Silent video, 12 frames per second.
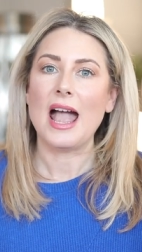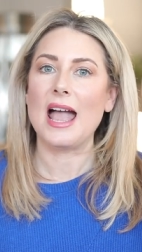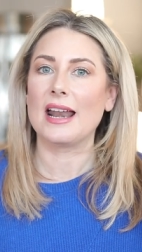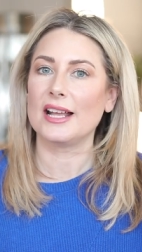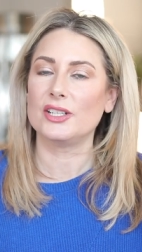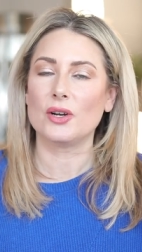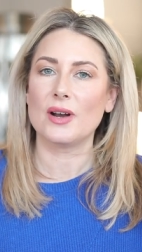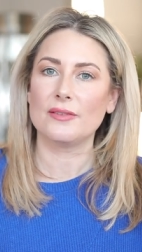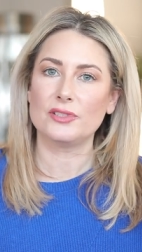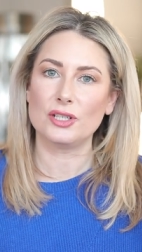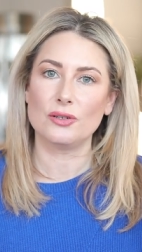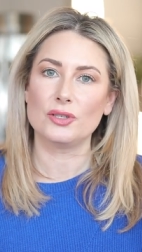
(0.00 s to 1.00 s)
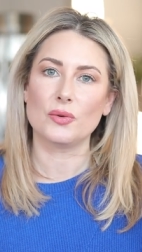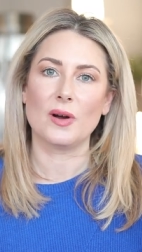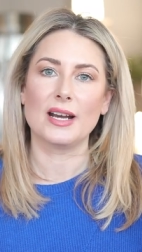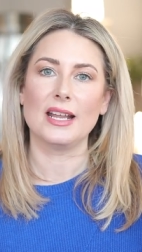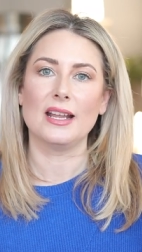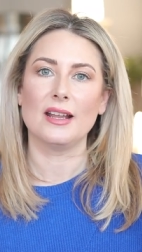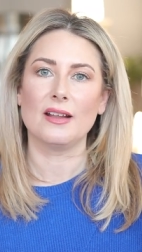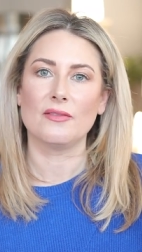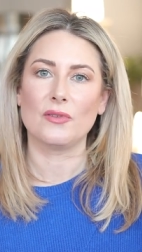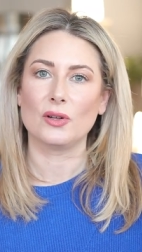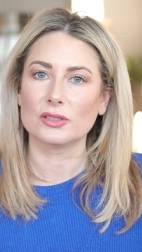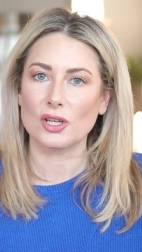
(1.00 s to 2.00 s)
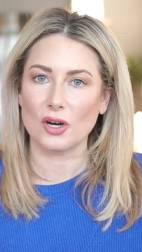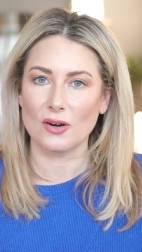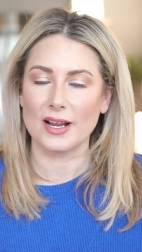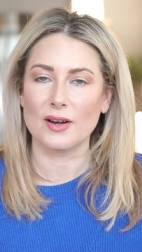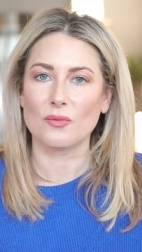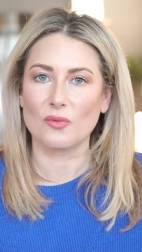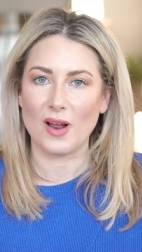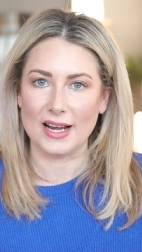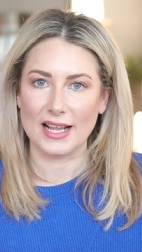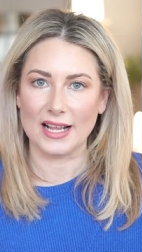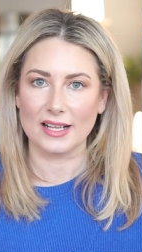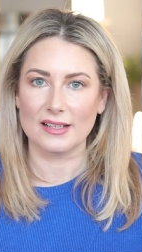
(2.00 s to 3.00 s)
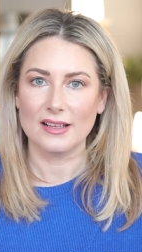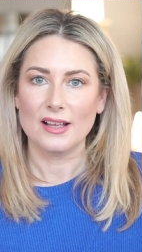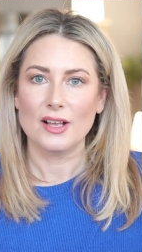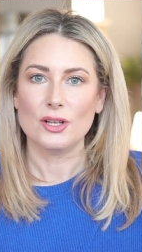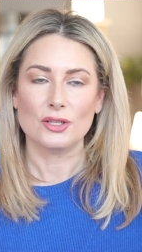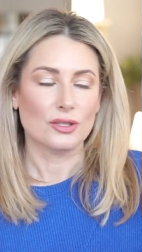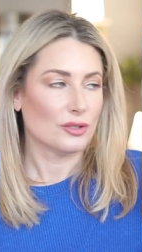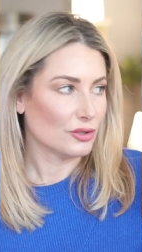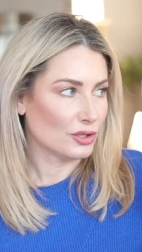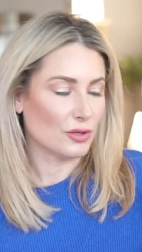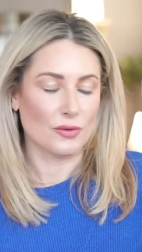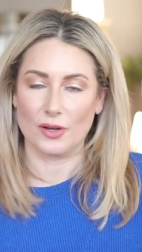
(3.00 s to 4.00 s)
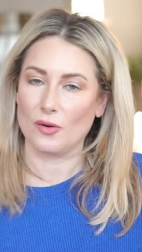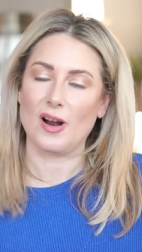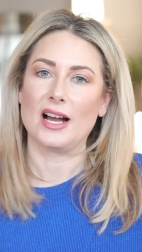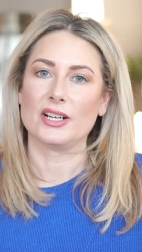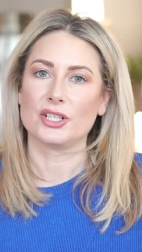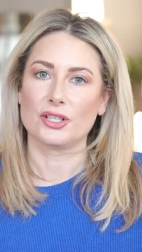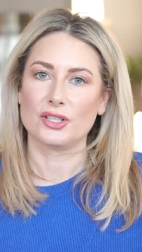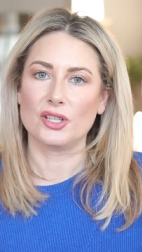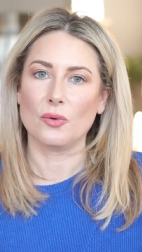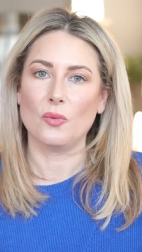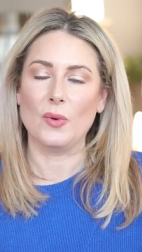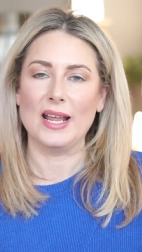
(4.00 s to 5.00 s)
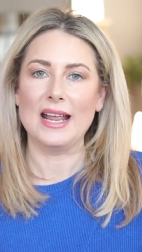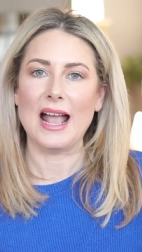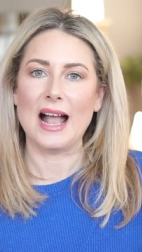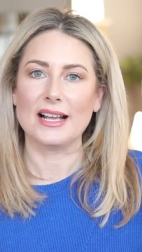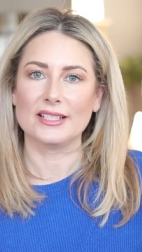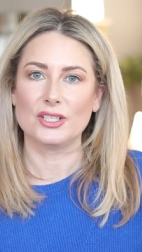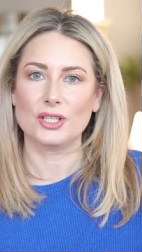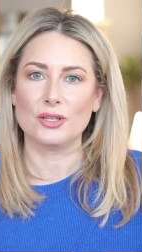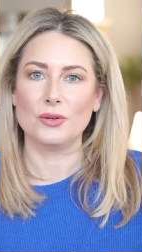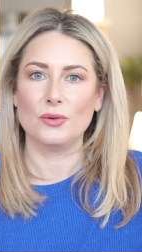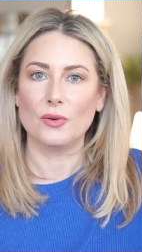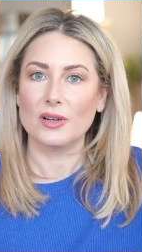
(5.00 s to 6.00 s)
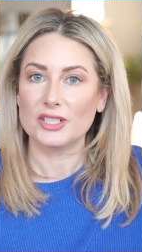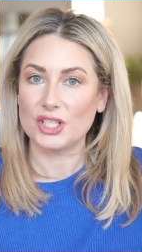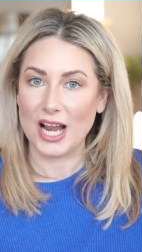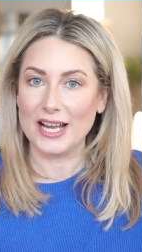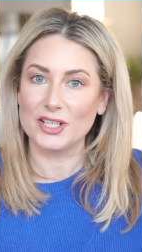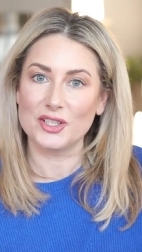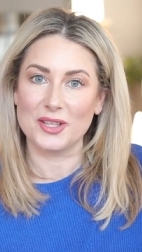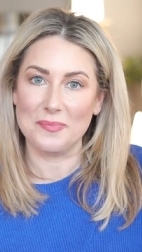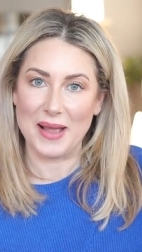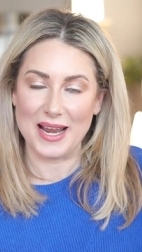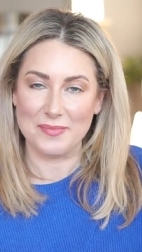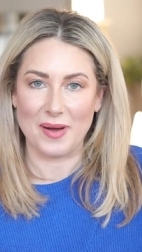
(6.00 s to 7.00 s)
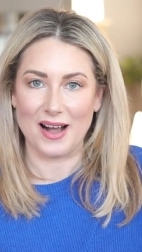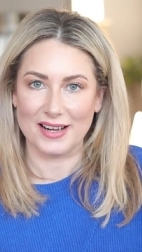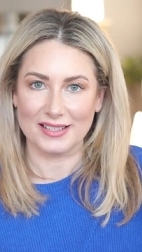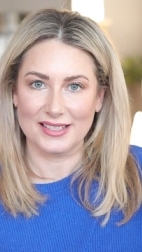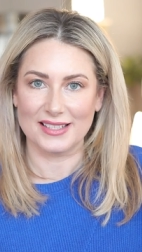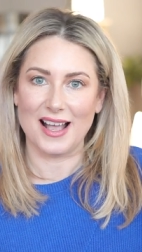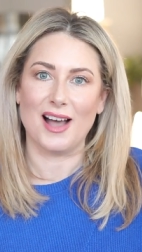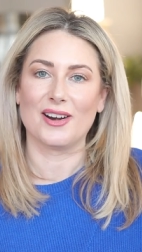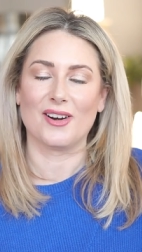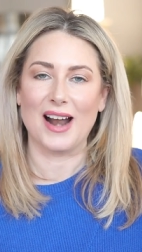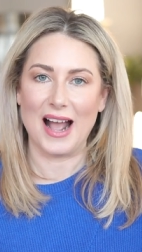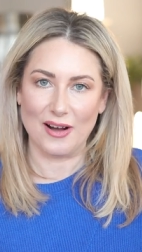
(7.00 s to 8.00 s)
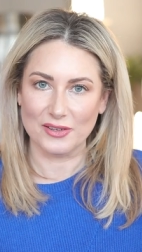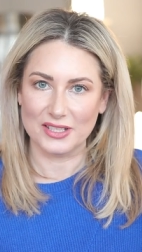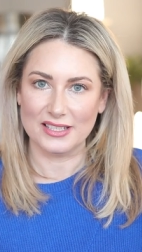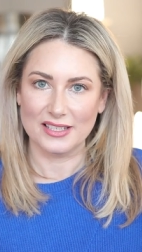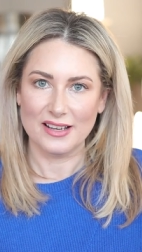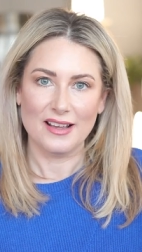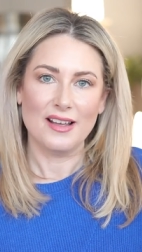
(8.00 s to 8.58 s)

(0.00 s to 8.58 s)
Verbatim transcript: and I don't have 220 volt current running to the garage. So we had to change the main box on our house